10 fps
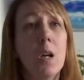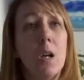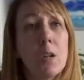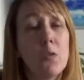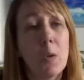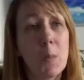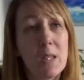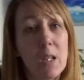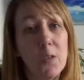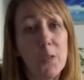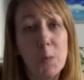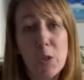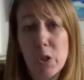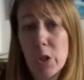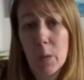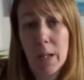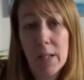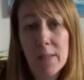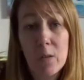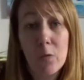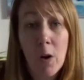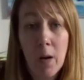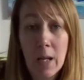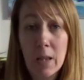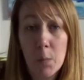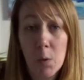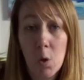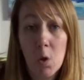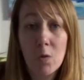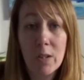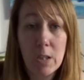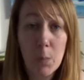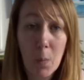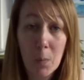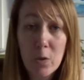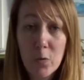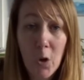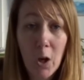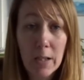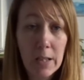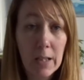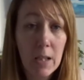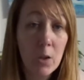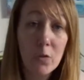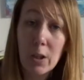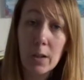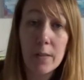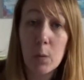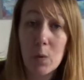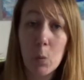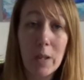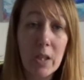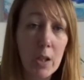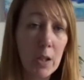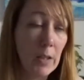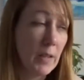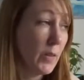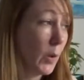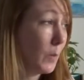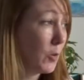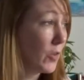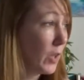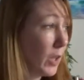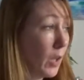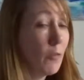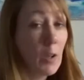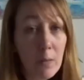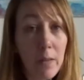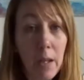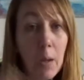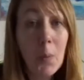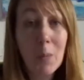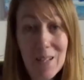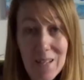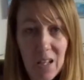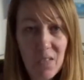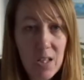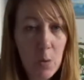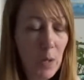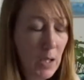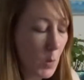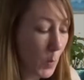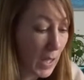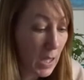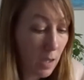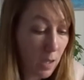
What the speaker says: I wrote myself my to-do list of writing the blog ready to publish Friday, then I realised it was a week early, so I'm just going to, I wrote it, but I'm going to save it till next week.